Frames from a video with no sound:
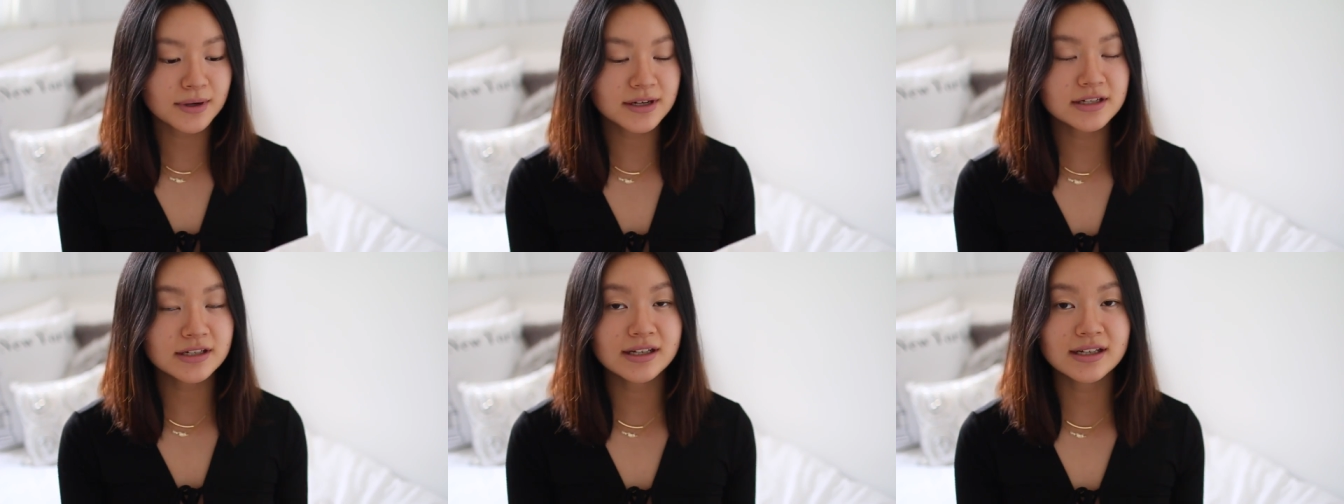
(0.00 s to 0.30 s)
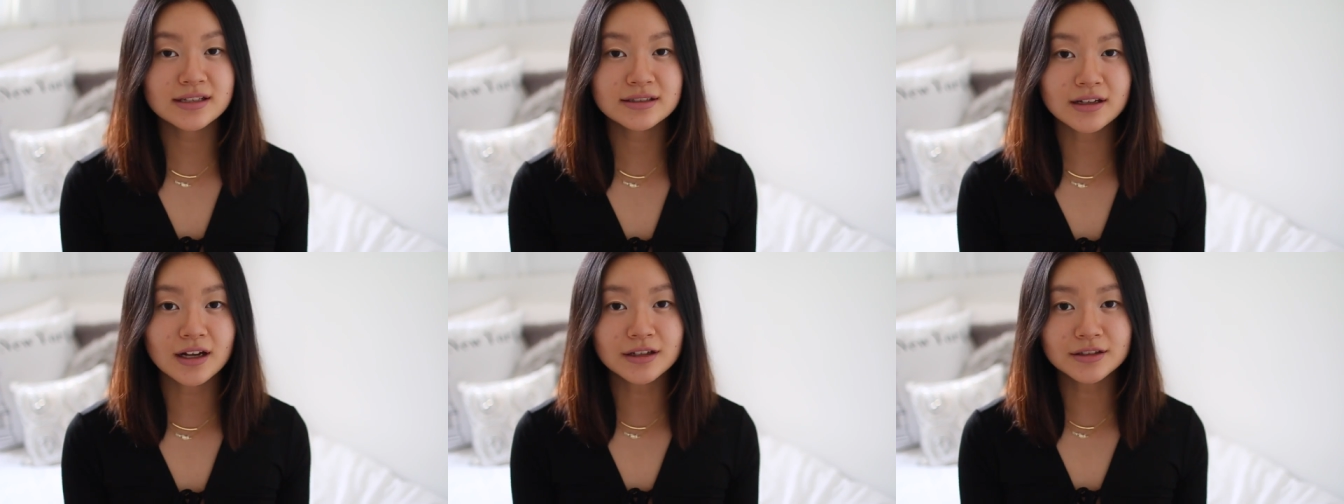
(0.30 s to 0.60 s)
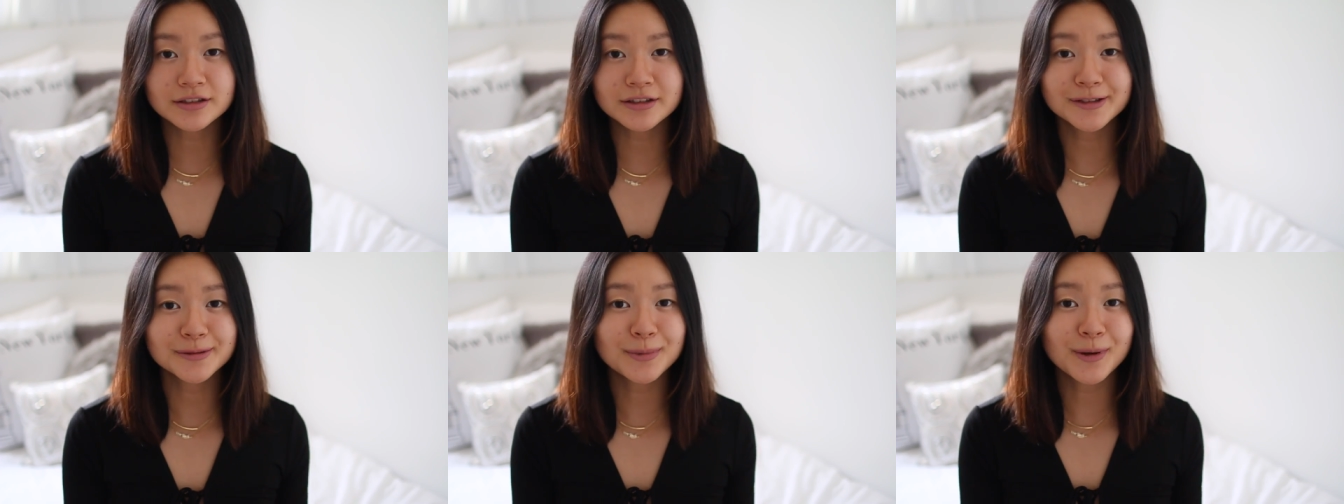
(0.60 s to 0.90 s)
which is
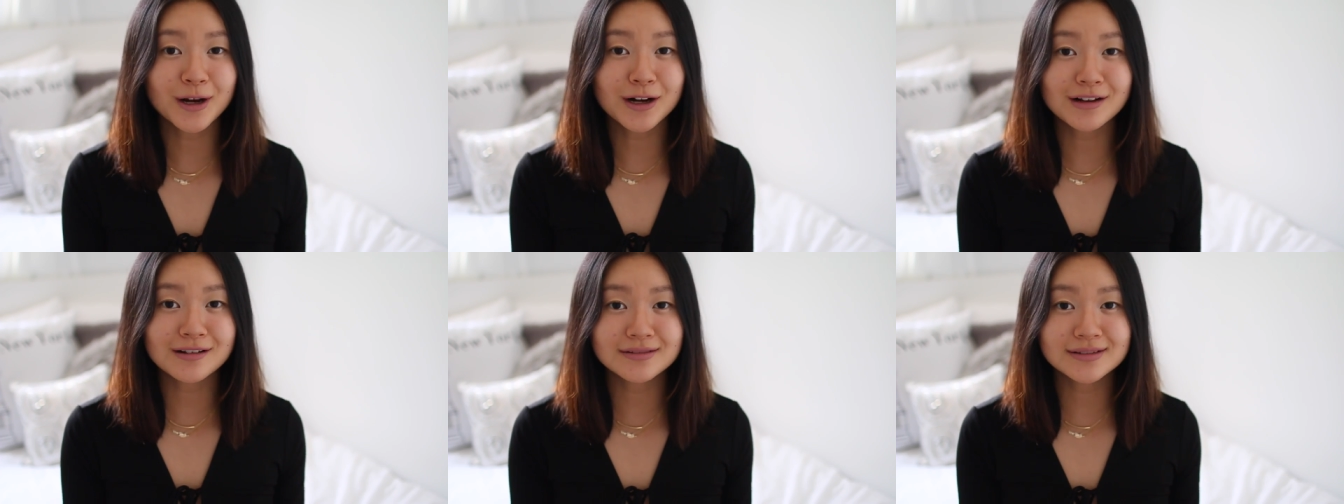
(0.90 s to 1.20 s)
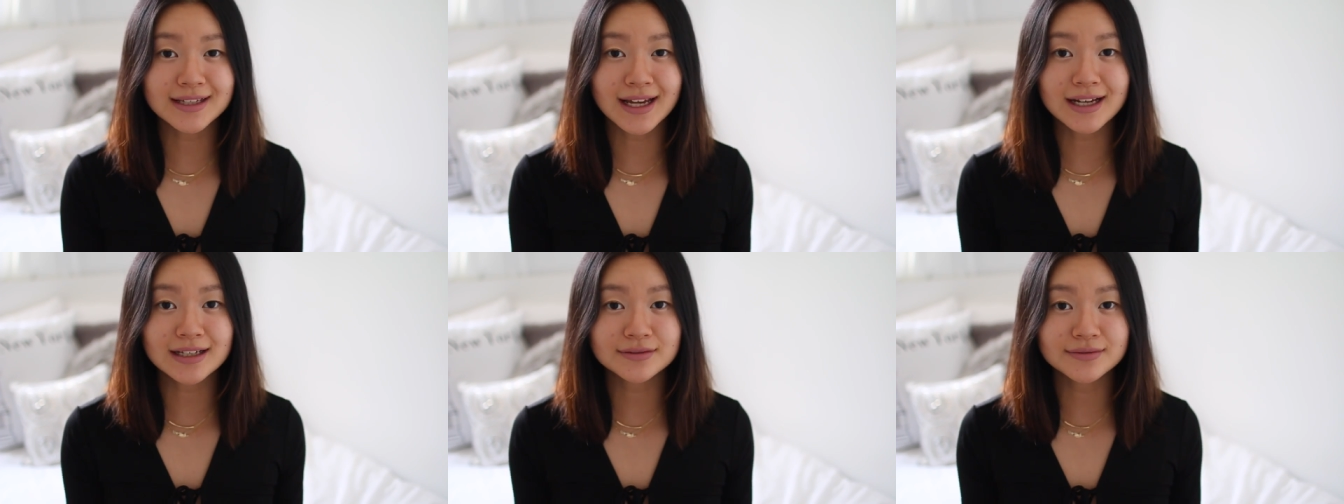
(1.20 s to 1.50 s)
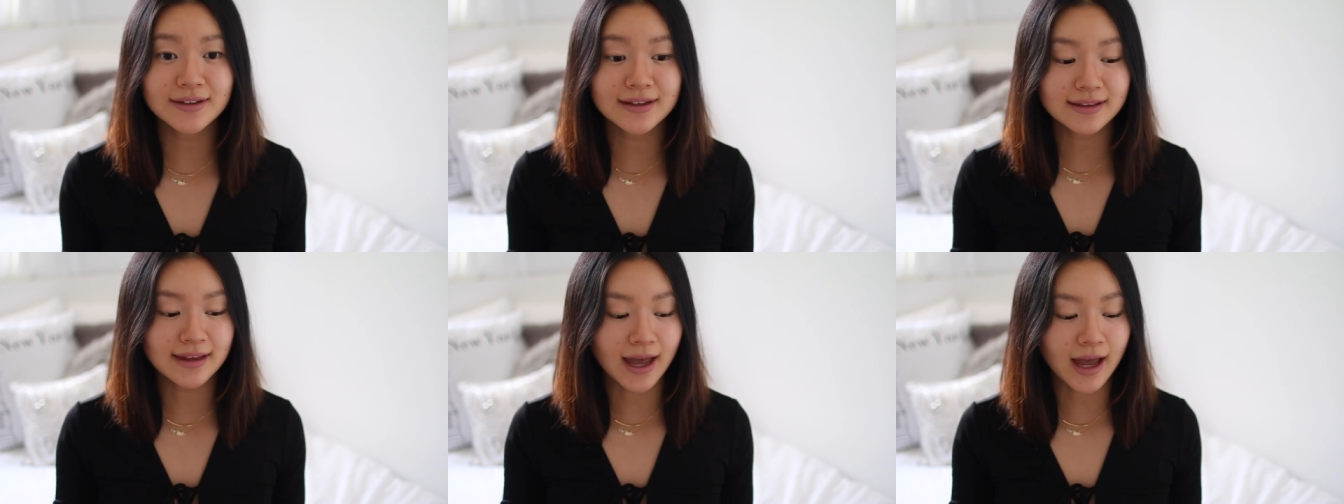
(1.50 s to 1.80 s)
also part of Saks
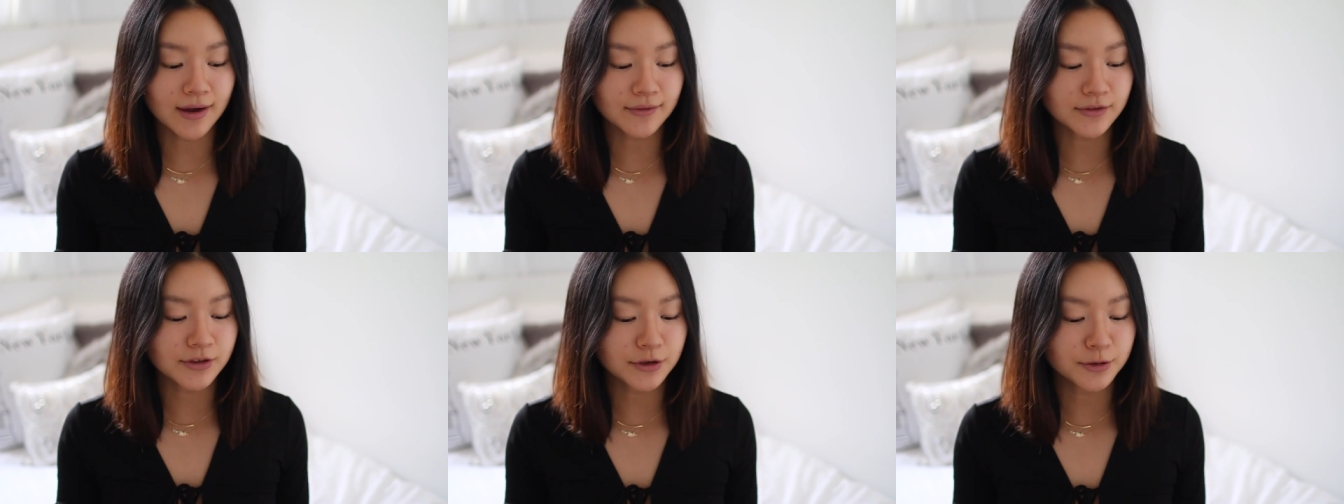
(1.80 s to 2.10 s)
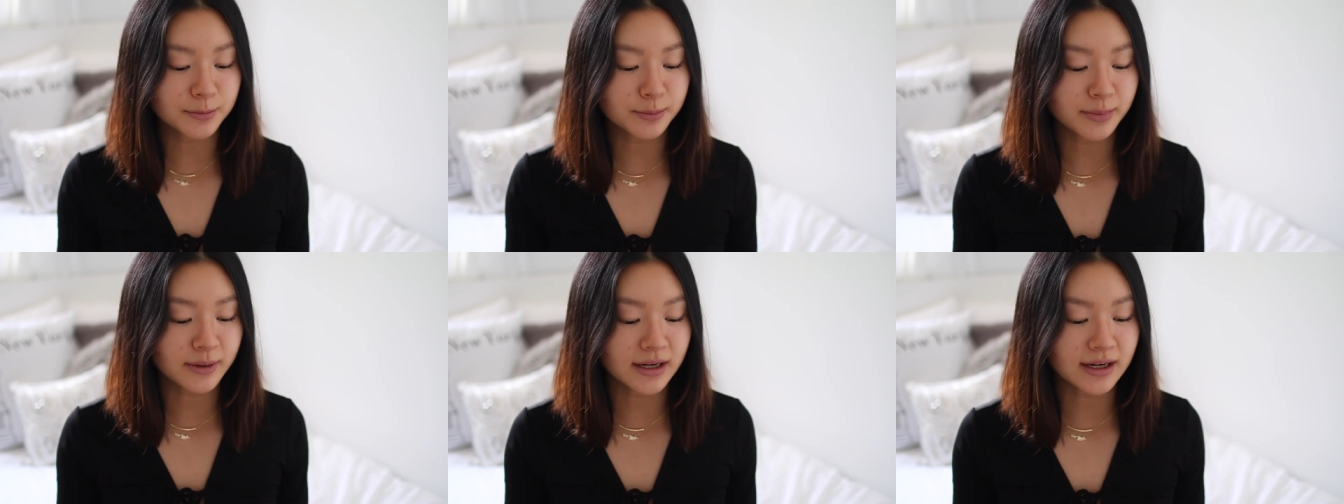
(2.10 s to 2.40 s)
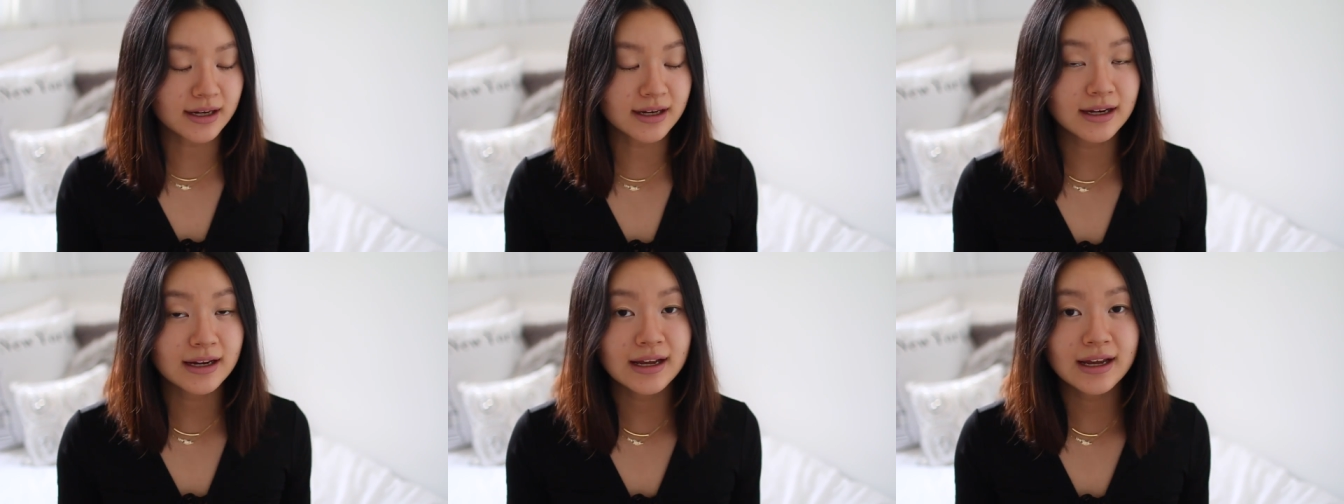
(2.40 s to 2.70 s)
Fifth Avenue,
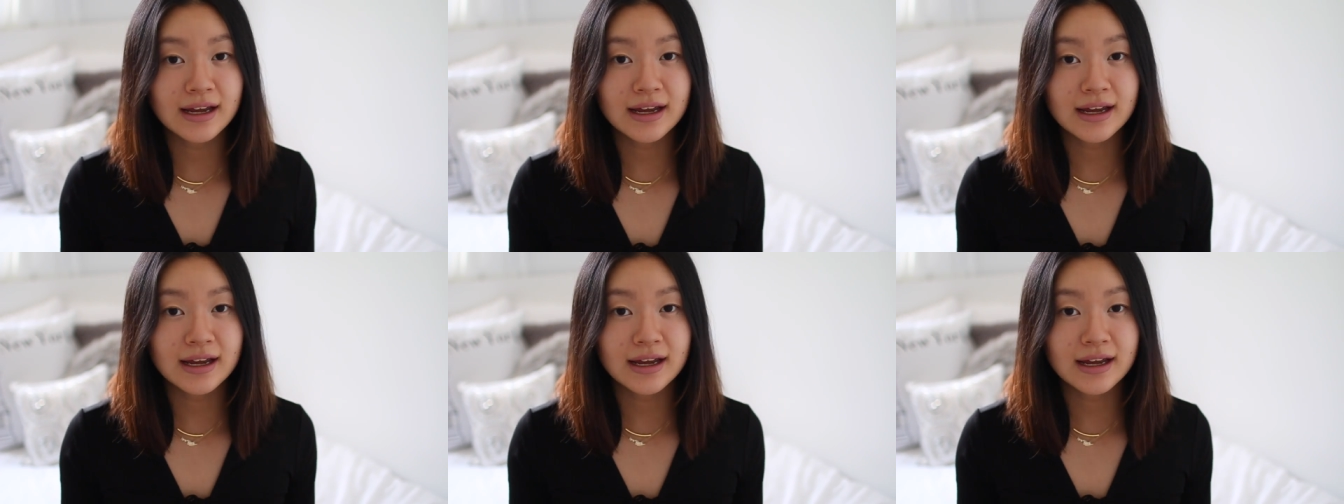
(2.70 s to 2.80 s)
but